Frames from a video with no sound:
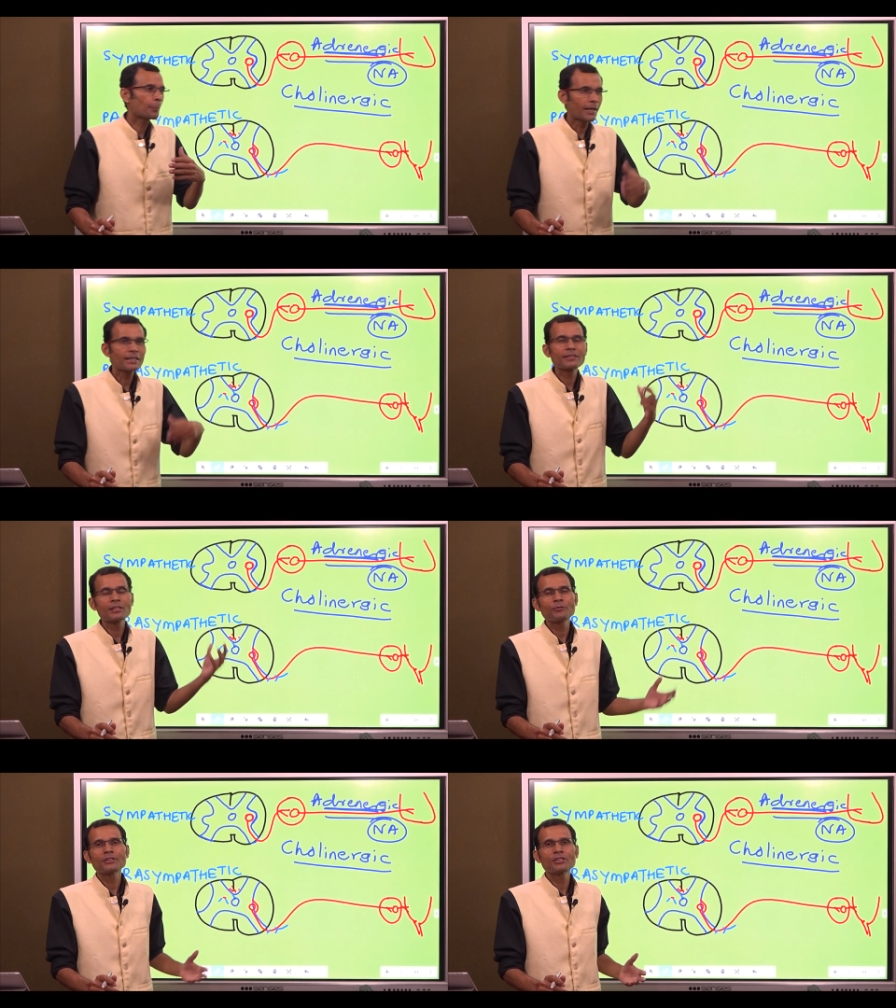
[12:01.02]

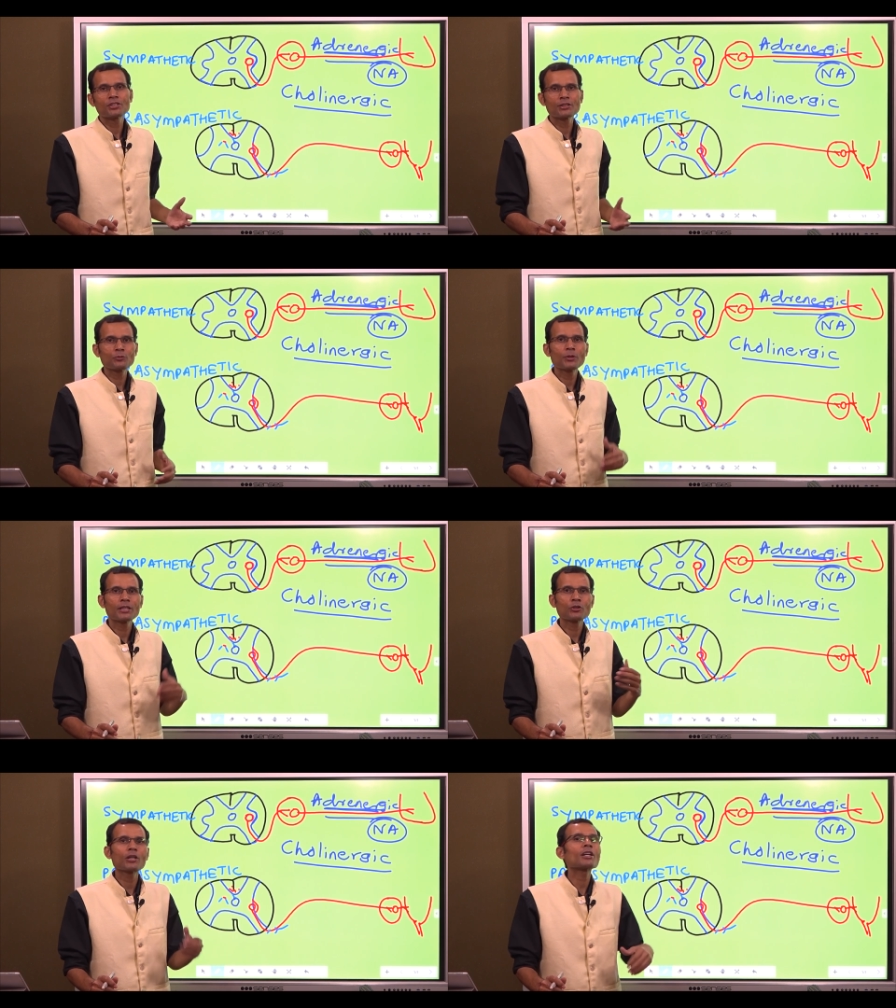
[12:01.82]
practicing physicians were
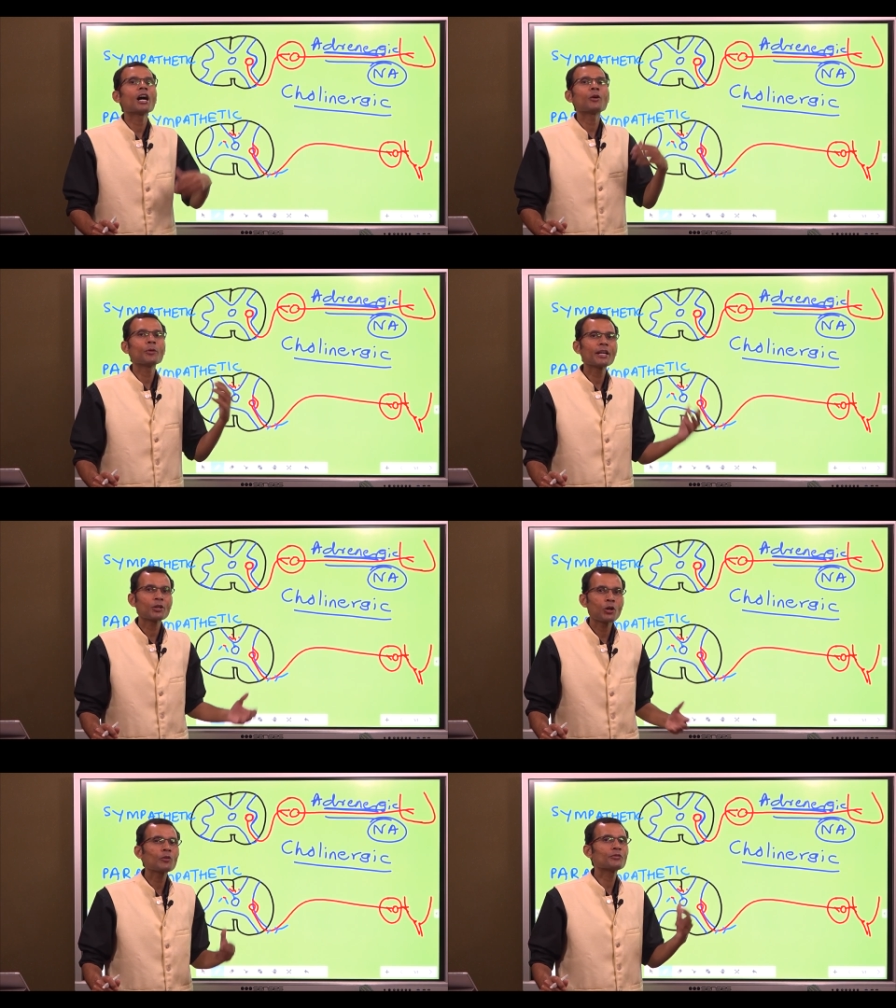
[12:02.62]
not aware
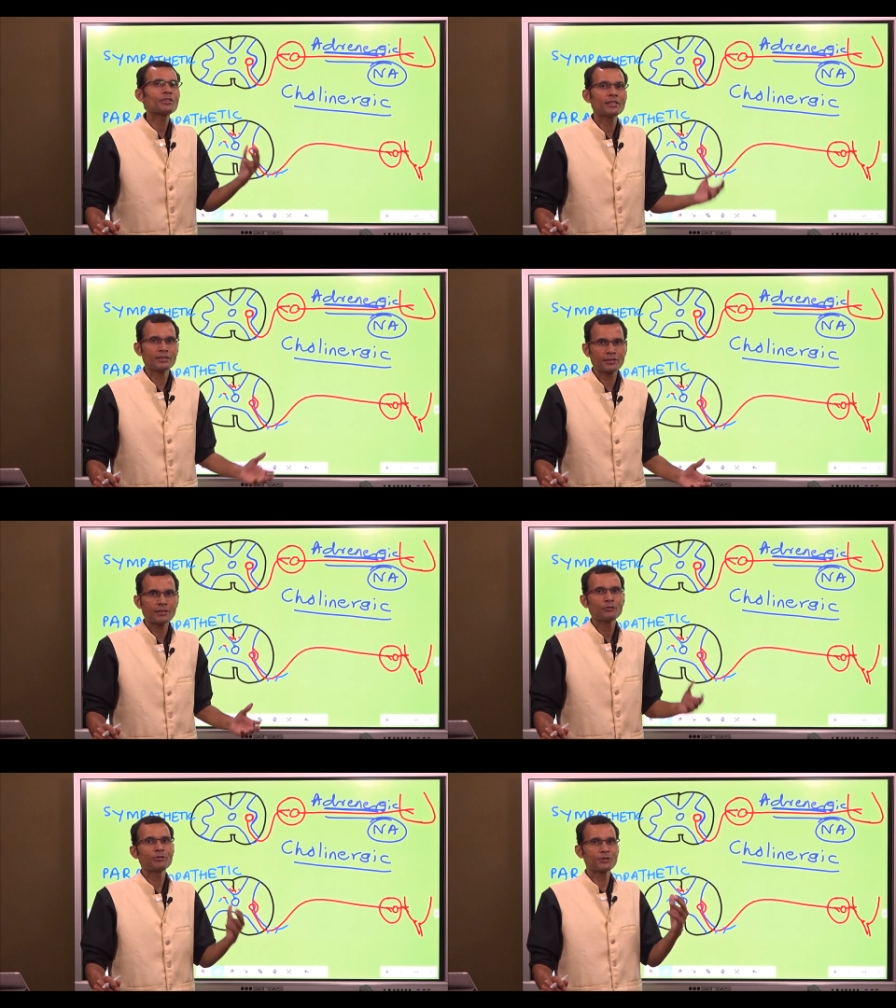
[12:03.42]
of this
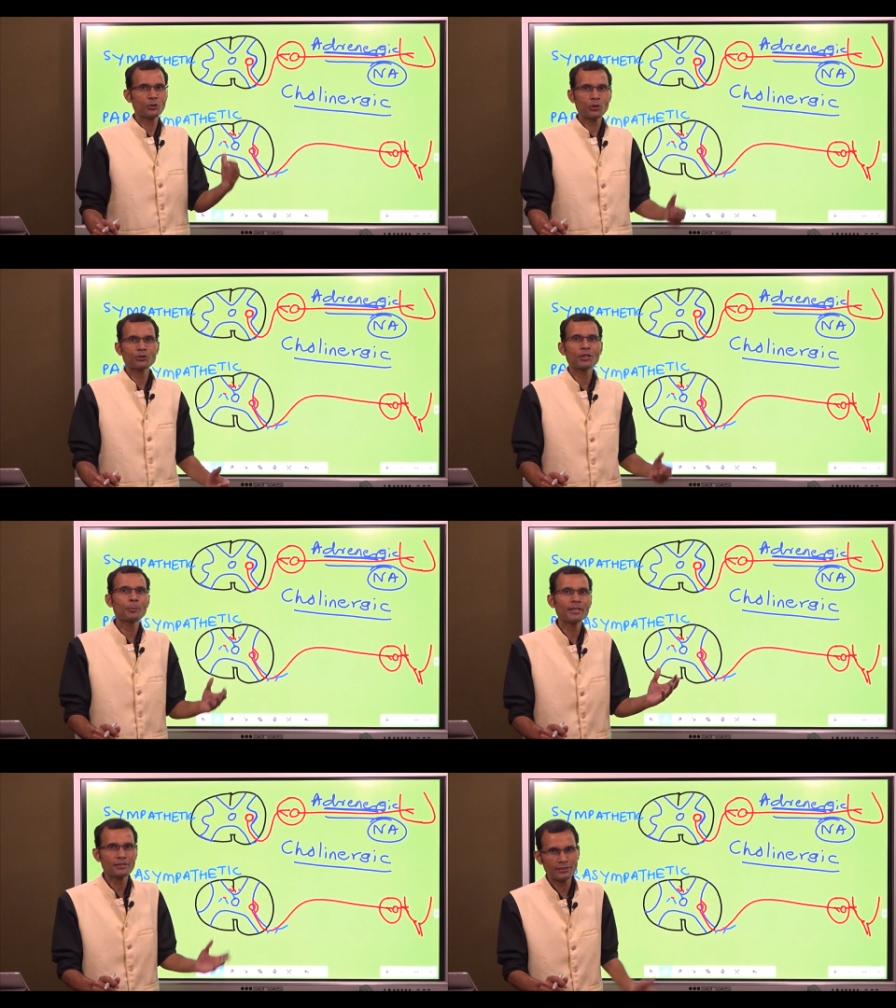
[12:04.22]
physiologic
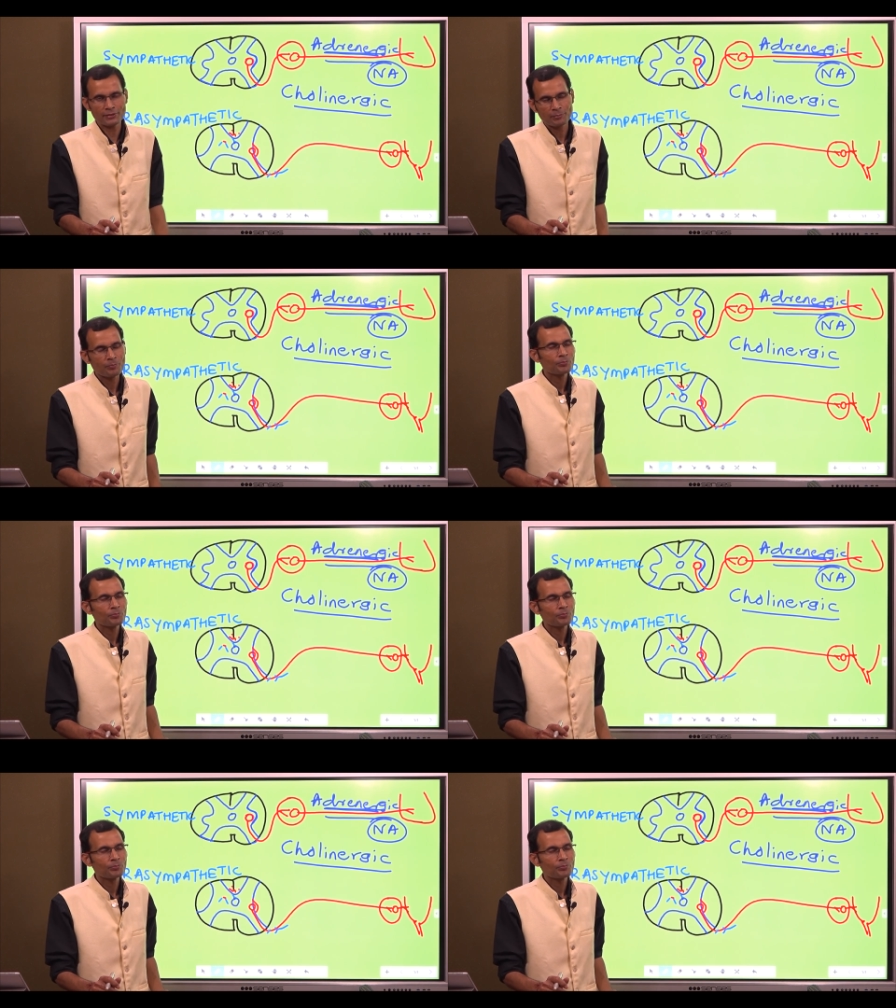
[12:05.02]
basis.